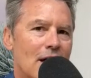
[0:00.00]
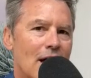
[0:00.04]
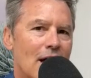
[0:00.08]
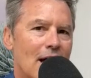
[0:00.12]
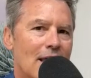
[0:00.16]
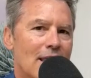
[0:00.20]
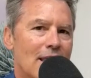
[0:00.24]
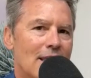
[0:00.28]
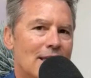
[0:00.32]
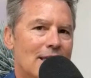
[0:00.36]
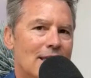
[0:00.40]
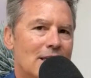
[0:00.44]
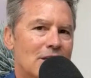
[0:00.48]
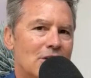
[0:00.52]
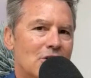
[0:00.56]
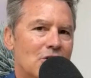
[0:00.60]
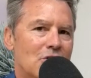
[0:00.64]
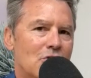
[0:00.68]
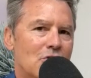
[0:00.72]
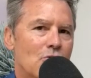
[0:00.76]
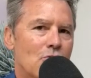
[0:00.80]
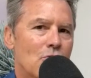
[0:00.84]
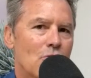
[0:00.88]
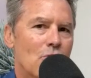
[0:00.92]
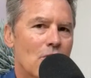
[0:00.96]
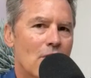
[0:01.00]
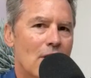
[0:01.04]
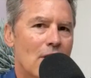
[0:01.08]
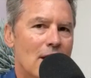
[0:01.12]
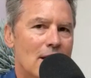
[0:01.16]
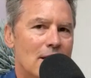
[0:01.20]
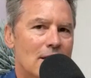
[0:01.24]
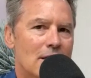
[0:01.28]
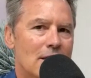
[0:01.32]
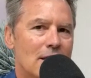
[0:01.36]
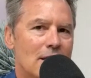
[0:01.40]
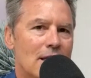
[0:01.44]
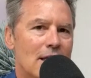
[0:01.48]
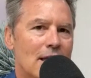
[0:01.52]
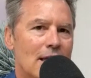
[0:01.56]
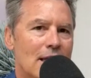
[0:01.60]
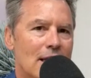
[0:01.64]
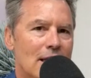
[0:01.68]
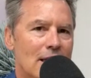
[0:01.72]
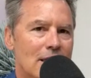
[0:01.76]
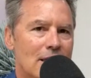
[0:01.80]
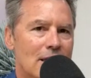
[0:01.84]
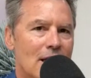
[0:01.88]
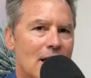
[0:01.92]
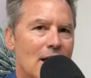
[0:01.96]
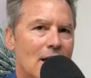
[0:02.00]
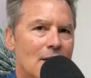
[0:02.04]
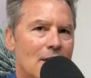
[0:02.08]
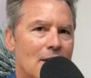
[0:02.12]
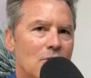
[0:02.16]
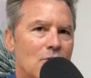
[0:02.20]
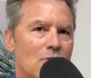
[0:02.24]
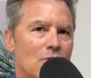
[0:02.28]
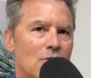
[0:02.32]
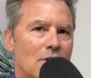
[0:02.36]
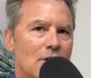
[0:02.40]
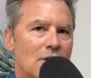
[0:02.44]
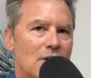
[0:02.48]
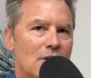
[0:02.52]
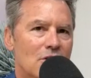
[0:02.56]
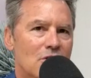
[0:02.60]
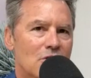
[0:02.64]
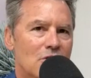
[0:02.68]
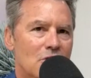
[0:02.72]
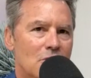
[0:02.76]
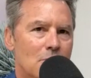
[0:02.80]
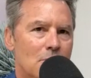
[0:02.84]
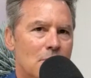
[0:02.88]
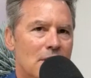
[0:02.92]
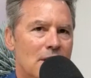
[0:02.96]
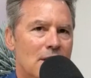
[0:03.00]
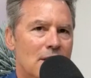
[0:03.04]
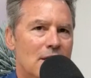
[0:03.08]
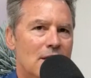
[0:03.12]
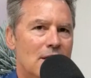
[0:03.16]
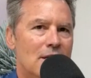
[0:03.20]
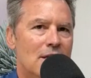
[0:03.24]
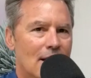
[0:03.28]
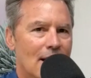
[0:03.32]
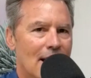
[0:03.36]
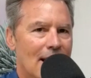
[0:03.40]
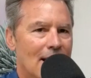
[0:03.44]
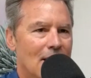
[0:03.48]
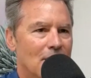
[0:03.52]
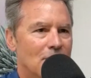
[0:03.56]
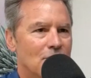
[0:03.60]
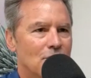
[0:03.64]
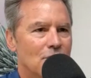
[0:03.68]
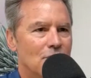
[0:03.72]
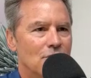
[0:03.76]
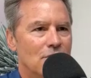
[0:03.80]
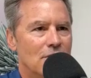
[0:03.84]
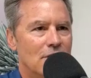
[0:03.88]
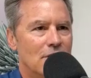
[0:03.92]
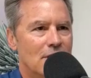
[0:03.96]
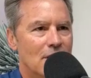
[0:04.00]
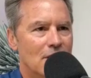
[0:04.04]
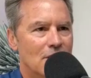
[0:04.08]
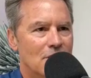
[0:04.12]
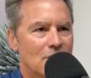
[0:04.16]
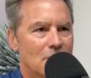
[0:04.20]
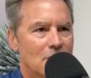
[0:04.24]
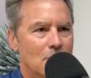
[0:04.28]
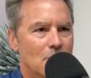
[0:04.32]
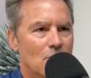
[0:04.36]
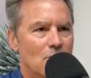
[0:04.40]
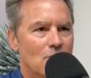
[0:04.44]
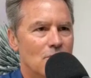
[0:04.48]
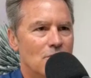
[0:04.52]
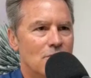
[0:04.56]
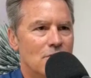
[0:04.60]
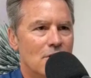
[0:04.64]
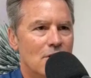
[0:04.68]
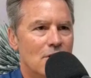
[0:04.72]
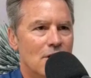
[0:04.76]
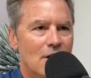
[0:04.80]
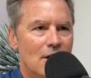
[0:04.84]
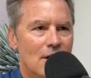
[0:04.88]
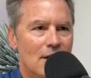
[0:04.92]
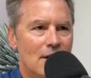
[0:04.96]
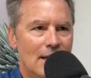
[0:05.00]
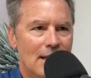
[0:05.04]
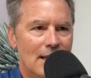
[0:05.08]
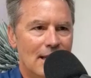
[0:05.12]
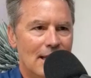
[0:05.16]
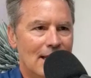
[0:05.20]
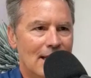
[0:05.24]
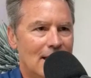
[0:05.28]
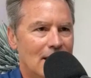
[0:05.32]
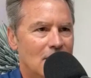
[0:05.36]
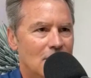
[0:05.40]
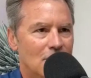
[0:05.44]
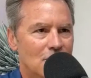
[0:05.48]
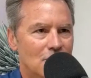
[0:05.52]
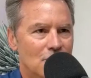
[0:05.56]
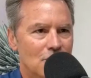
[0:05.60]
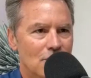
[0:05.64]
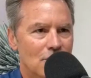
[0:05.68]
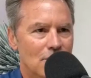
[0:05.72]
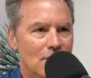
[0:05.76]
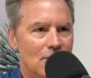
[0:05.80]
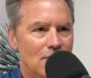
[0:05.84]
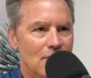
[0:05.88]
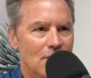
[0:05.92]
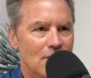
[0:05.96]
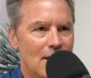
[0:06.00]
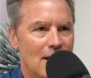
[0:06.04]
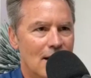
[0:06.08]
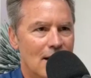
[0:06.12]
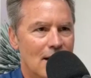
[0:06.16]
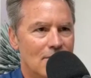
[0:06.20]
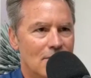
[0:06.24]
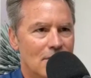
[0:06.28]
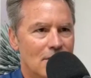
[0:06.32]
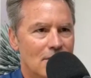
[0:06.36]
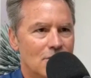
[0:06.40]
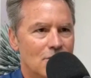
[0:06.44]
I think it's great anytime you can speed answers to customers on any issue that they're having.